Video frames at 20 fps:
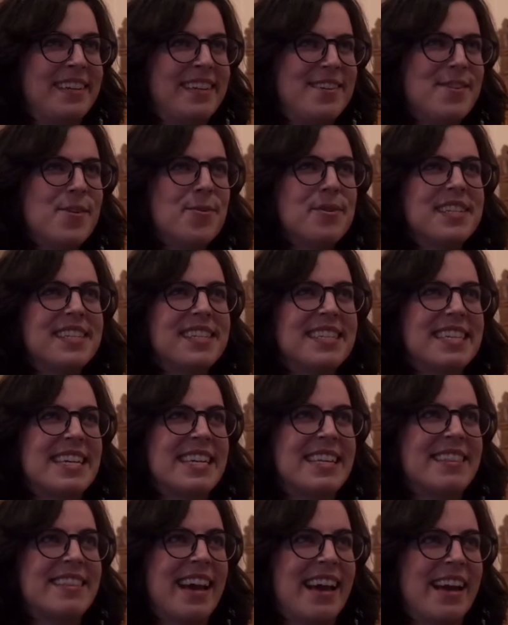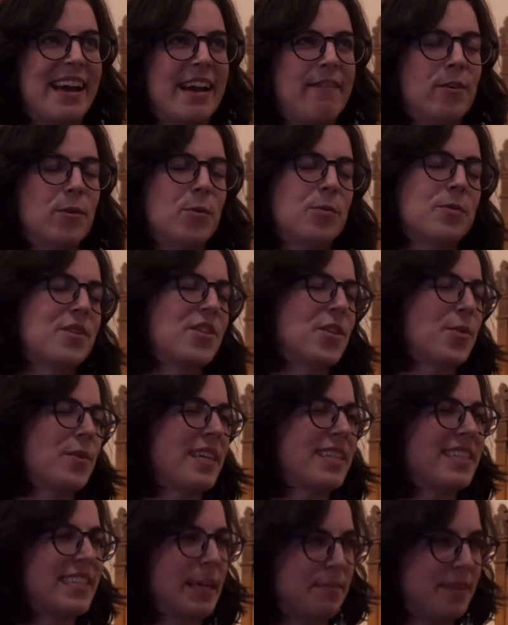noticing that everyone was so
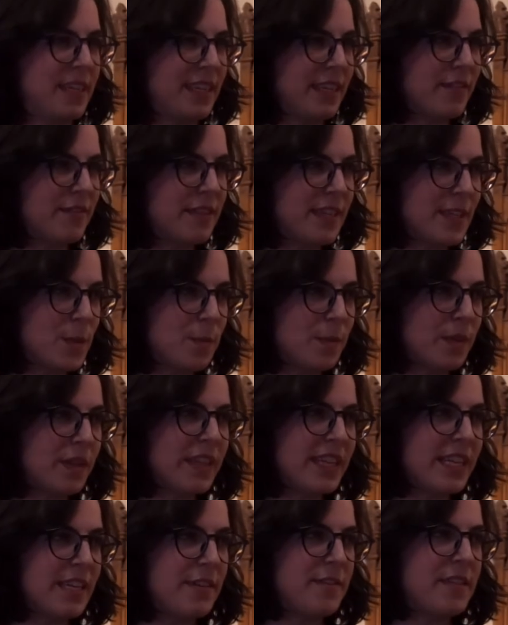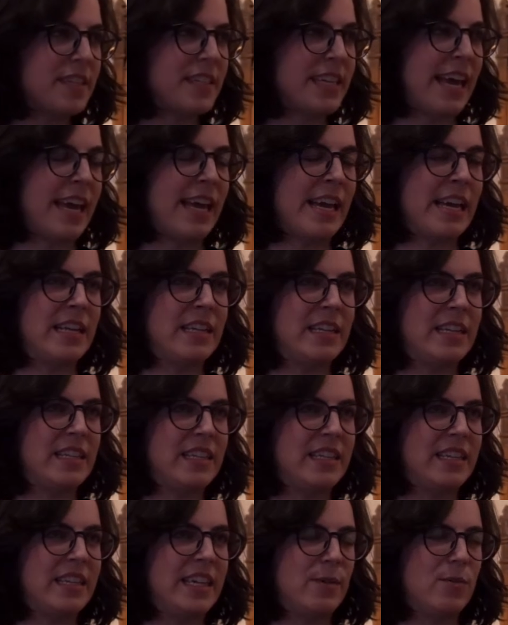accepting of these beliefs, and
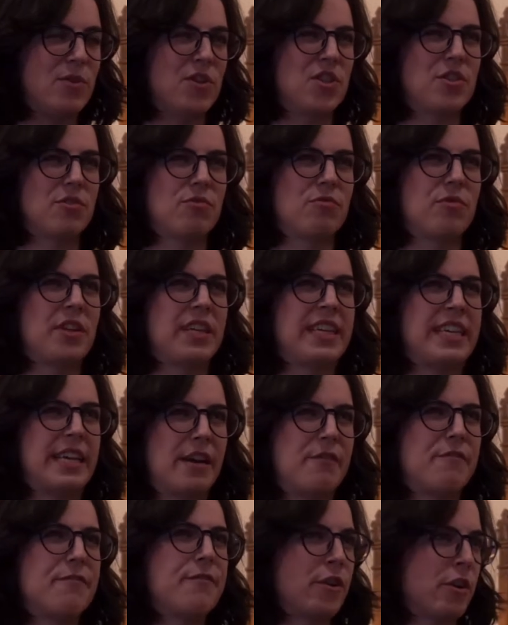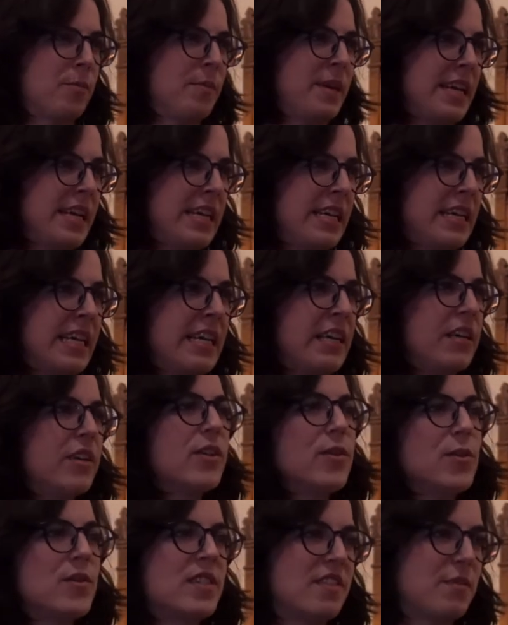it was just a really affirming,
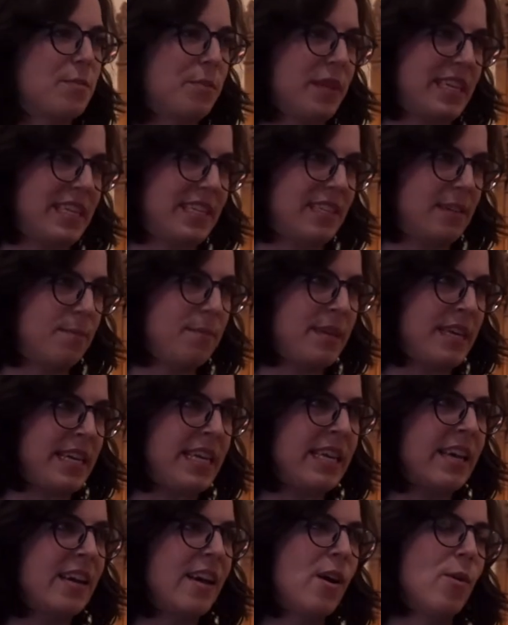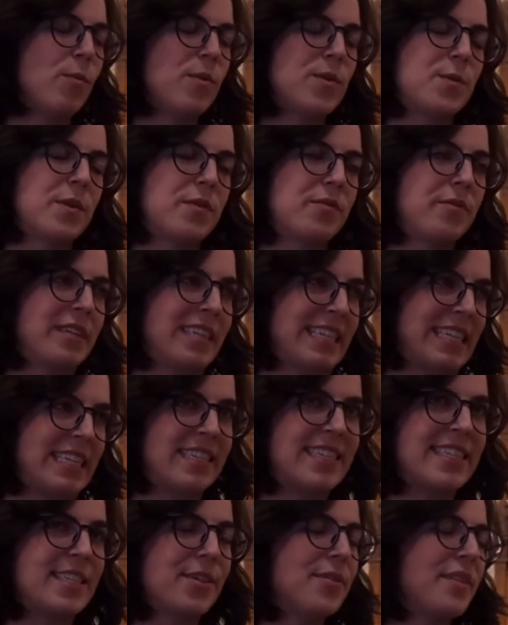inclusive place to be, was what really
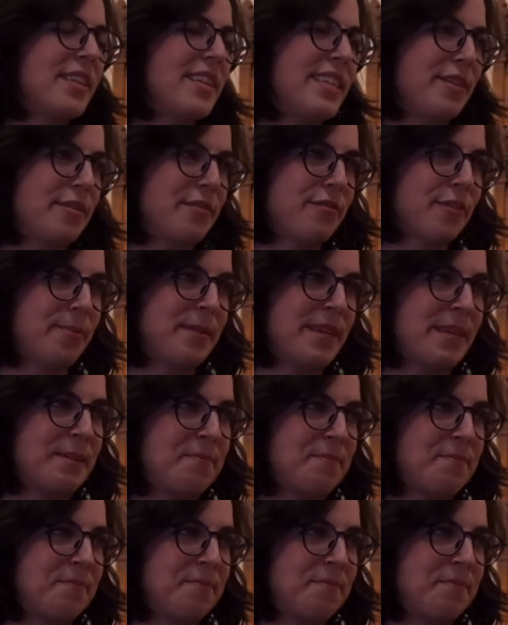sealed the deal for me.